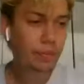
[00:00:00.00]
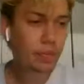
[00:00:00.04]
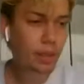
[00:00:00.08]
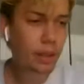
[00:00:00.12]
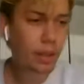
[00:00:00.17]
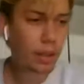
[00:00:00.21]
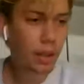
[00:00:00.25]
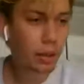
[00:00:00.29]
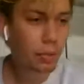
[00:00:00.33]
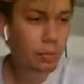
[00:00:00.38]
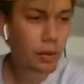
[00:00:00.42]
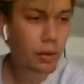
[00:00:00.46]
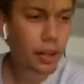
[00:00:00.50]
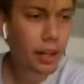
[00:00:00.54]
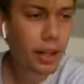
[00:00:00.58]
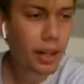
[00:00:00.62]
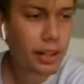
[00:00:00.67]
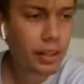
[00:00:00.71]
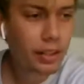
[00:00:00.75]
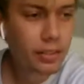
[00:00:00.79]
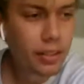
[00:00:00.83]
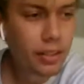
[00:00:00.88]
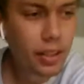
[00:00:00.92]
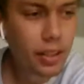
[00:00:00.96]
but I
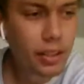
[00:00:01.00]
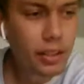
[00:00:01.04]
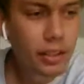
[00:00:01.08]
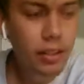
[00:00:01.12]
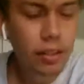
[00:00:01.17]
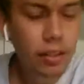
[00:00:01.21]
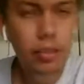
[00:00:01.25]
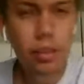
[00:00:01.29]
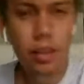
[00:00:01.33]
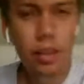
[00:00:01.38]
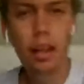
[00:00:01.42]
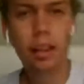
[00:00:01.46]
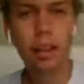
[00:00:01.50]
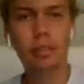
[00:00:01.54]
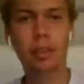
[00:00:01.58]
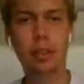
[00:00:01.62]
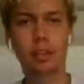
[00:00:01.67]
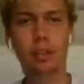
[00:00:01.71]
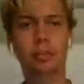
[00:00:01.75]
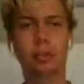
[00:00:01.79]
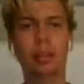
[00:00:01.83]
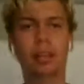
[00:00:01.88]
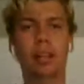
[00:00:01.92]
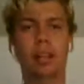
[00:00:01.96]
decided to go live on
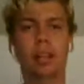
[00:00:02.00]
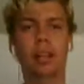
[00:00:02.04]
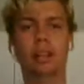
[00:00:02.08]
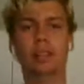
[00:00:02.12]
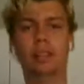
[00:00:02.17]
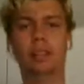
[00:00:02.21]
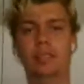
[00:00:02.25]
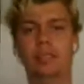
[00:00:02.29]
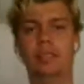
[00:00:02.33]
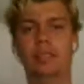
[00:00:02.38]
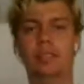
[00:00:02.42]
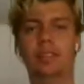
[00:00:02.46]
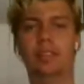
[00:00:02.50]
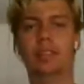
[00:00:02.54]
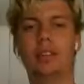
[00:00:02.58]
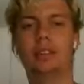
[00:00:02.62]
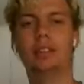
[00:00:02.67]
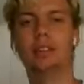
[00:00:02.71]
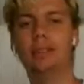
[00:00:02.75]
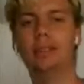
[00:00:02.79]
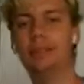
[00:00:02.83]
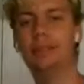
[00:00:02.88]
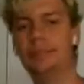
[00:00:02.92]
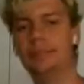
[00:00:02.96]
Mondays, so
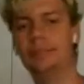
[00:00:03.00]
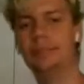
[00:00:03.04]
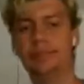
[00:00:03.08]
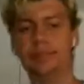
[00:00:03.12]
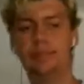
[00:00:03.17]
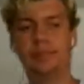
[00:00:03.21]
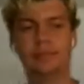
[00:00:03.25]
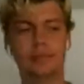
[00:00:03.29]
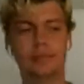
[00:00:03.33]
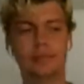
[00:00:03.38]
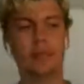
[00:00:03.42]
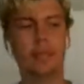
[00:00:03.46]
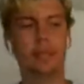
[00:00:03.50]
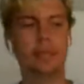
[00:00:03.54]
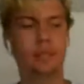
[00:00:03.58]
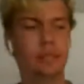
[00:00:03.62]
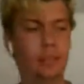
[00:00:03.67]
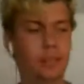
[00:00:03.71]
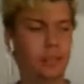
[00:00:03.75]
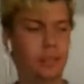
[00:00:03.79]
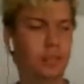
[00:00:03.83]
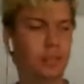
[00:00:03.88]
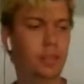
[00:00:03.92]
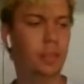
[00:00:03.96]
that's what we'll
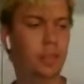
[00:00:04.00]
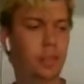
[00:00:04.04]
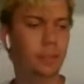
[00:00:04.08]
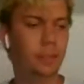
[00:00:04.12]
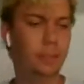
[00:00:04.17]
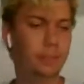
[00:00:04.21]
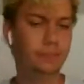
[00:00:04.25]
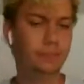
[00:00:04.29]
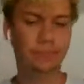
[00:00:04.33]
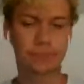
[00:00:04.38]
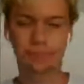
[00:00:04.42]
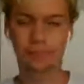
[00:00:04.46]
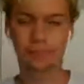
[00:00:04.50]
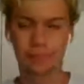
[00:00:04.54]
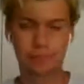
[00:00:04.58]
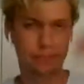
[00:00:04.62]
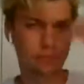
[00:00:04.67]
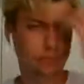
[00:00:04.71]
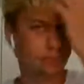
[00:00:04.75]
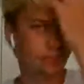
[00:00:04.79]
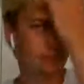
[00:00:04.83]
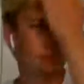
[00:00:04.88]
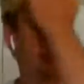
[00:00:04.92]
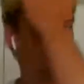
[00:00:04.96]
do.
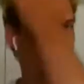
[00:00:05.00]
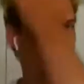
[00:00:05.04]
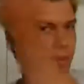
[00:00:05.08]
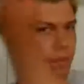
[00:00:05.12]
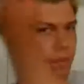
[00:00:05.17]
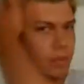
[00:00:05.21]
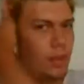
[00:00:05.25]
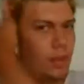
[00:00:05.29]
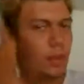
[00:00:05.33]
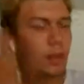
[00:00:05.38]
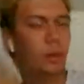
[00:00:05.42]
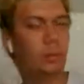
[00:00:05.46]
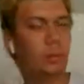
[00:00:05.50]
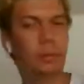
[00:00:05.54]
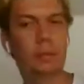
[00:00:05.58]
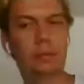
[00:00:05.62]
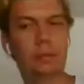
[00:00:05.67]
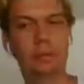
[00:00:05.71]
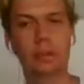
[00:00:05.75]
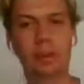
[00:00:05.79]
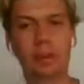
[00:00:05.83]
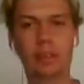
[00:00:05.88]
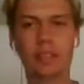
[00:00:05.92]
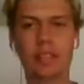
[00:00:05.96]
Hope
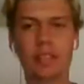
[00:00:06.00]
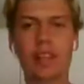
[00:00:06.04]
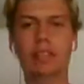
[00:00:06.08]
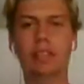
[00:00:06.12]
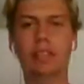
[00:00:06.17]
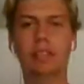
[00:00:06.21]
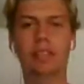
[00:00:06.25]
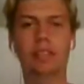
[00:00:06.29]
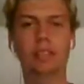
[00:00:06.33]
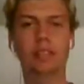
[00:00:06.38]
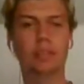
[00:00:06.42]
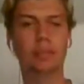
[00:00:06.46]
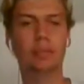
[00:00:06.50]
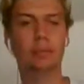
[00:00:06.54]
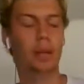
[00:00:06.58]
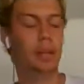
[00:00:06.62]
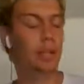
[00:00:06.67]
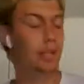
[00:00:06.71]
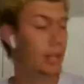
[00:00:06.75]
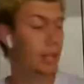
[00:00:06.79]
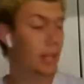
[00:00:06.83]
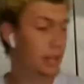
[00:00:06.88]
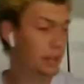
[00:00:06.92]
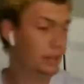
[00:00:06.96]
everybody's having a good
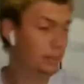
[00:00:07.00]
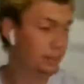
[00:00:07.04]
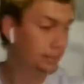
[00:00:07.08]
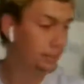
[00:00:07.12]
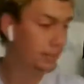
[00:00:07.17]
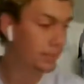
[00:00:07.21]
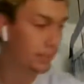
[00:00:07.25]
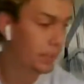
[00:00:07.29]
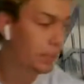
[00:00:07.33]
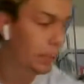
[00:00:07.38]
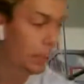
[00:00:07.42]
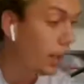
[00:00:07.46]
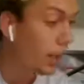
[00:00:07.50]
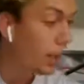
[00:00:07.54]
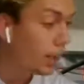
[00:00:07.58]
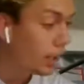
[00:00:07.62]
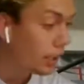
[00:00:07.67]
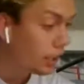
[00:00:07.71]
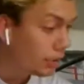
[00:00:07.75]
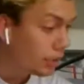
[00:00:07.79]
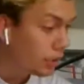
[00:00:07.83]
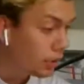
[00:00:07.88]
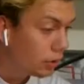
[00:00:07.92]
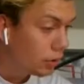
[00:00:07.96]
Monday. I
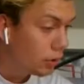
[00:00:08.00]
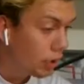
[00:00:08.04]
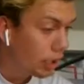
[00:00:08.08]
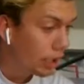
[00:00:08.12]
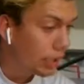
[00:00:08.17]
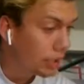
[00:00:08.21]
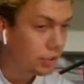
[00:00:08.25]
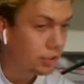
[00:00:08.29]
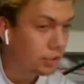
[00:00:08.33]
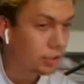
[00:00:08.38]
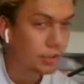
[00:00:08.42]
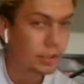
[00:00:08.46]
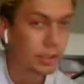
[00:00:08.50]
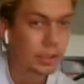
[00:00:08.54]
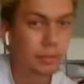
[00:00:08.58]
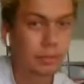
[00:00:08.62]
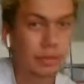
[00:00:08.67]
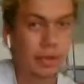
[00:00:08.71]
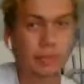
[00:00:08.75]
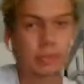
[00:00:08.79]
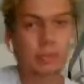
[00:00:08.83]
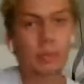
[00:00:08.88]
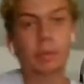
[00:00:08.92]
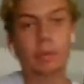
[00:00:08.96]
know I sure am.
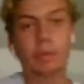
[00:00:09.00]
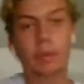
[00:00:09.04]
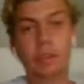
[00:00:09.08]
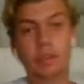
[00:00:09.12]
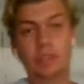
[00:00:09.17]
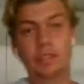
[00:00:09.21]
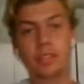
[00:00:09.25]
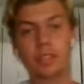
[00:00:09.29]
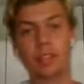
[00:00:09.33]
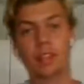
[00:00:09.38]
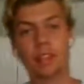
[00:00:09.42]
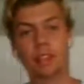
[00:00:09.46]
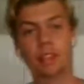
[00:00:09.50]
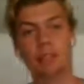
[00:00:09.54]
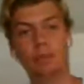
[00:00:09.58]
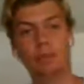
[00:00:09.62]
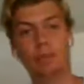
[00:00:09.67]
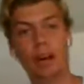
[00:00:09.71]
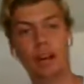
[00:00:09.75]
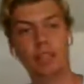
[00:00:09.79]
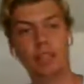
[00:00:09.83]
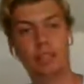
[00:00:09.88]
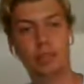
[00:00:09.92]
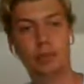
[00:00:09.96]
I've been watching lots of
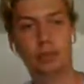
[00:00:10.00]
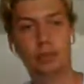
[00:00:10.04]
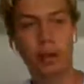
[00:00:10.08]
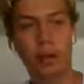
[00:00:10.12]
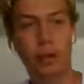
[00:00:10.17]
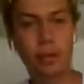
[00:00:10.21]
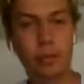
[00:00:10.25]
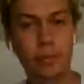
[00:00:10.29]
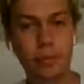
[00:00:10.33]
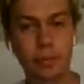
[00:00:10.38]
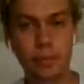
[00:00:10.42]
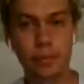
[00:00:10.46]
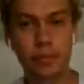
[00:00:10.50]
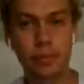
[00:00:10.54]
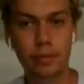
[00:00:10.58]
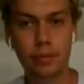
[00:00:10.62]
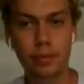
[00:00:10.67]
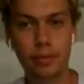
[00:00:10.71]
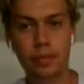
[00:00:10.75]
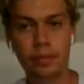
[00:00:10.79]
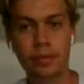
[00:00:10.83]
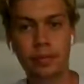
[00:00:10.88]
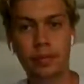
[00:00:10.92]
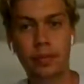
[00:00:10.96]
basketball,
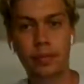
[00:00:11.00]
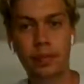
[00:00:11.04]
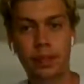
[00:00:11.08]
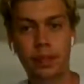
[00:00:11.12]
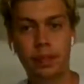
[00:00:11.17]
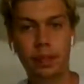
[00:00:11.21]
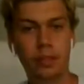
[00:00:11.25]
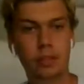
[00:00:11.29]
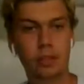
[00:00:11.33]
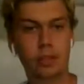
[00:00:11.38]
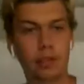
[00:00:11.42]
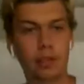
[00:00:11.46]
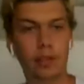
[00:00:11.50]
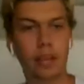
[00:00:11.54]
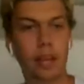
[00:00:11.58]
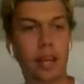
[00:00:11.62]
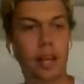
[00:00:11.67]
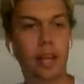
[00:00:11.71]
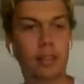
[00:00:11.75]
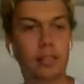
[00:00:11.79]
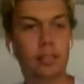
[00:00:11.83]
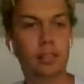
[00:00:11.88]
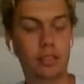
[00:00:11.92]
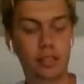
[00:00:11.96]
so
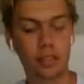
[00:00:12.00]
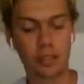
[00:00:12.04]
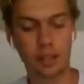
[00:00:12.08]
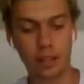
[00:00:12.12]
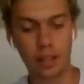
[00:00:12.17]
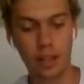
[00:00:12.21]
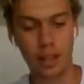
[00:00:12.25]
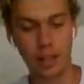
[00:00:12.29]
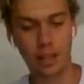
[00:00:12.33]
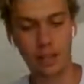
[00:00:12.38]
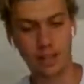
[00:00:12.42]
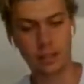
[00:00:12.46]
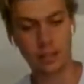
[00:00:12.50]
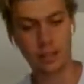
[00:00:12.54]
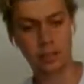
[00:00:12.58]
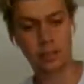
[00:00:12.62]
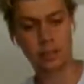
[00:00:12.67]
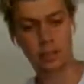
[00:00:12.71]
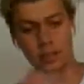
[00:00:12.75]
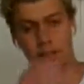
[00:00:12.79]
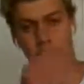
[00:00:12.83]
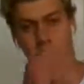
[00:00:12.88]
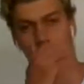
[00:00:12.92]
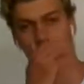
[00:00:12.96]
that is good. That is
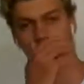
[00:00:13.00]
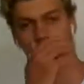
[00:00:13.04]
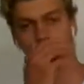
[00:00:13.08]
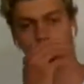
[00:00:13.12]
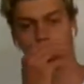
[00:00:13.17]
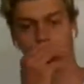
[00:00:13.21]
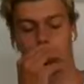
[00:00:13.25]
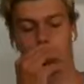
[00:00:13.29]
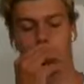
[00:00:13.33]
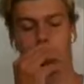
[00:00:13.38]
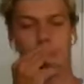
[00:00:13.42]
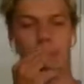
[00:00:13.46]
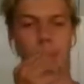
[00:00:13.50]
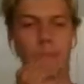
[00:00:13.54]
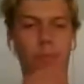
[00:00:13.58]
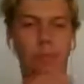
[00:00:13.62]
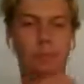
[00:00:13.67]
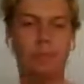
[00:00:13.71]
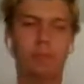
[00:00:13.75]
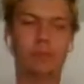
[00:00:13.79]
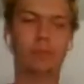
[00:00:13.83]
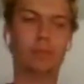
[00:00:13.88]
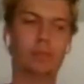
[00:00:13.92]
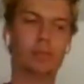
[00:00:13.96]
good.
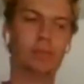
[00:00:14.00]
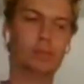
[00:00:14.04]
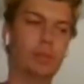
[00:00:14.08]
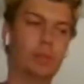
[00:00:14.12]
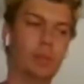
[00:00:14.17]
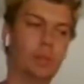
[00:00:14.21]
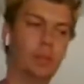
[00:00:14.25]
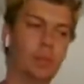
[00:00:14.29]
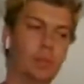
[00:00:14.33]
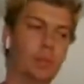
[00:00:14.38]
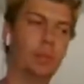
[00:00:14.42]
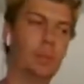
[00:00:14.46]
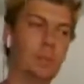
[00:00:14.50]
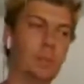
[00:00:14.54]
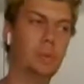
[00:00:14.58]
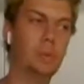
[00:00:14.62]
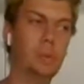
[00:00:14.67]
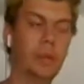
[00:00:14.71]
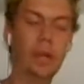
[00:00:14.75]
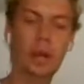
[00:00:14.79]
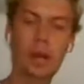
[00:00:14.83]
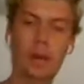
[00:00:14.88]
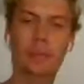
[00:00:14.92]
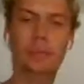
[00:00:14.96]
So
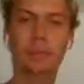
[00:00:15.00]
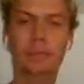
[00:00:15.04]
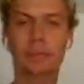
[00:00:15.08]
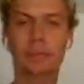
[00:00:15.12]
yeah.